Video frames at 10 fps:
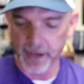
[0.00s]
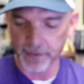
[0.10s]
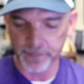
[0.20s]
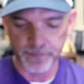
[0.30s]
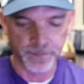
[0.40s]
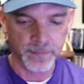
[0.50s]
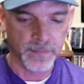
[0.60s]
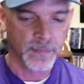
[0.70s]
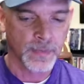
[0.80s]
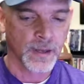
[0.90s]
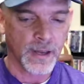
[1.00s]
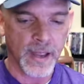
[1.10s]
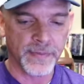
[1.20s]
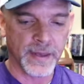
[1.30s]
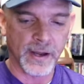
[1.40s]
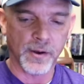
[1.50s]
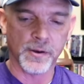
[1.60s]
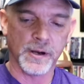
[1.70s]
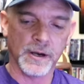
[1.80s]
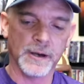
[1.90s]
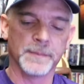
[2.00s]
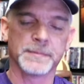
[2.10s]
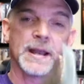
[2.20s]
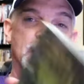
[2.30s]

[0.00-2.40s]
out. And then I um,